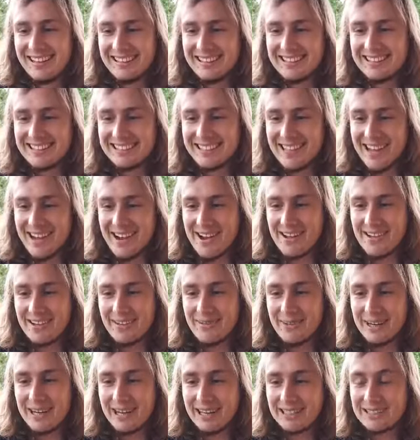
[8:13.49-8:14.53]
So
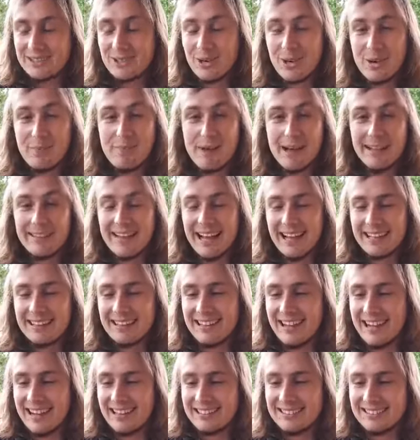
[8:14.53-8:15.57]
we're going to talk about that
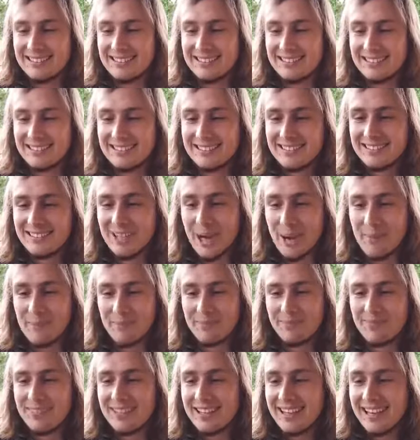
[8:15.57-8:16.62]
now.
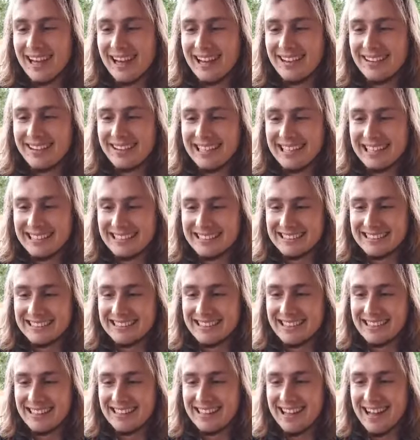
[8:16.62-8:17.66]
Tom,
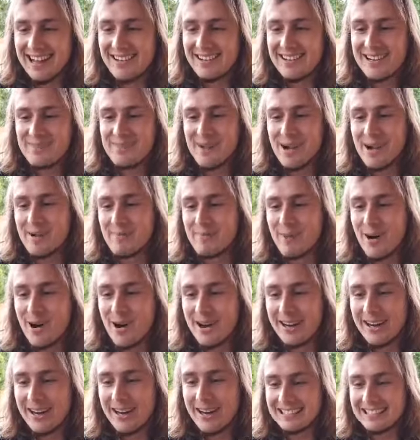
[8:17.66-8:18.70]
Alris, Alkimo,
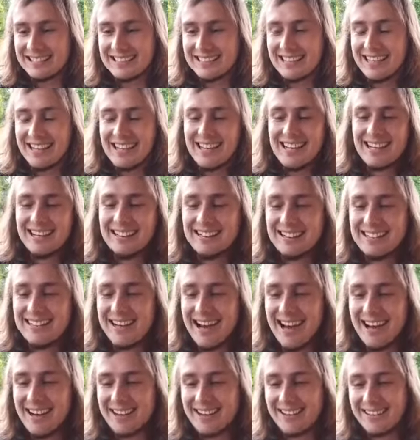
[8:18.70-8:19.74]
Marius,
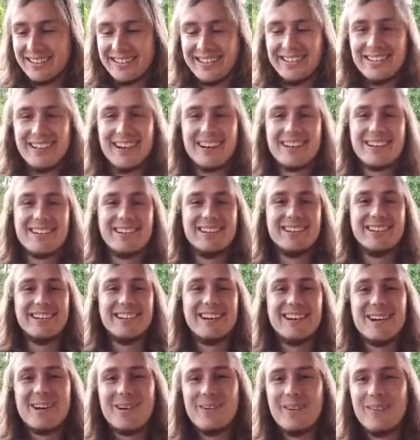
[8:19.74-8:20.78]
Doe, Yaku,
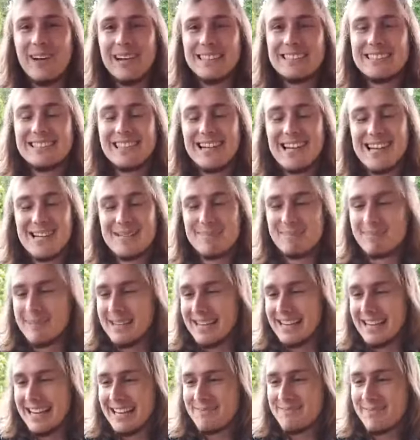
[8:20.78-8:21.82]
what's up?
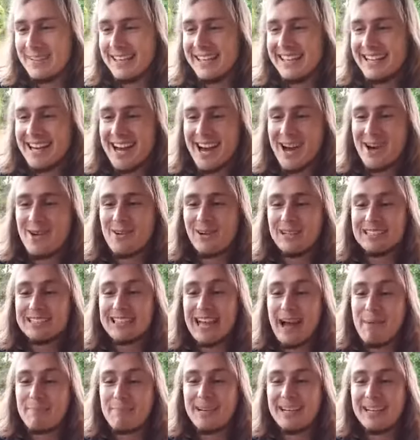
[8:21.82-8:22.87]
Let me know what's
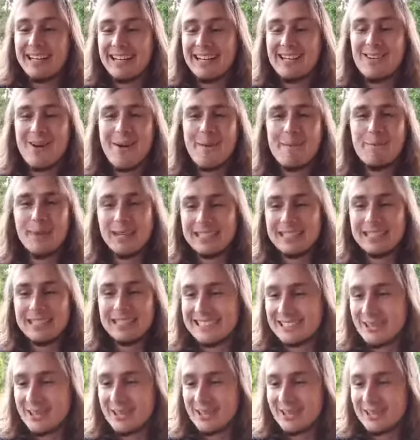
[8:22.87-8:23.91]
happening in your
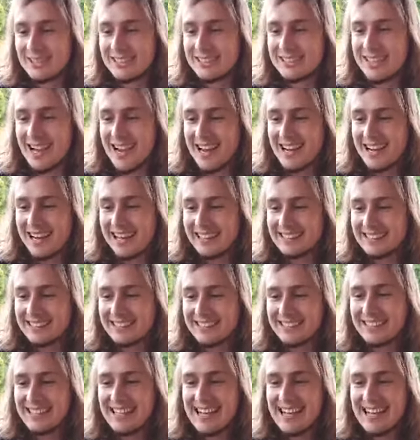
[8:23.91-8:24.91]
business or your side hustle,